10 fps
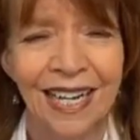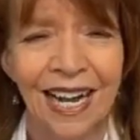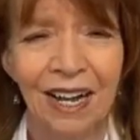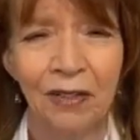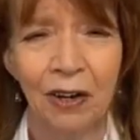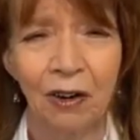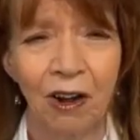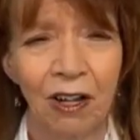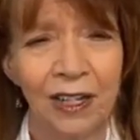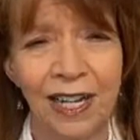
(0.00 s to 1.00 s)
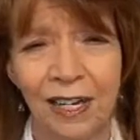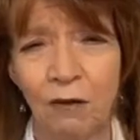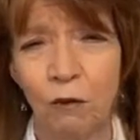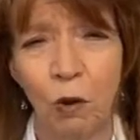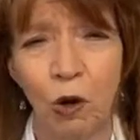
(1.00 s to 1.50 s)
how they're all kind
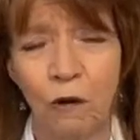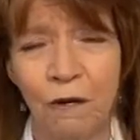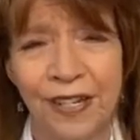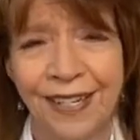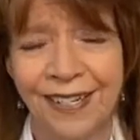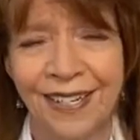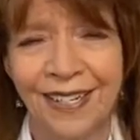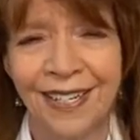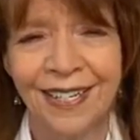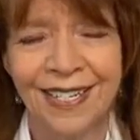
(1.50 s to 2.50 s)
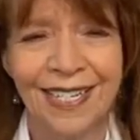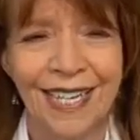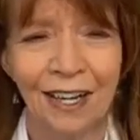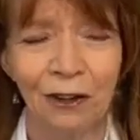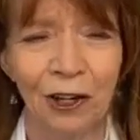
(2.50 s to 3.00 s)
of woven
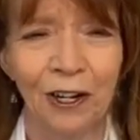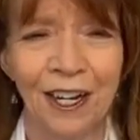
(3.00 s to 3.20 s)
together.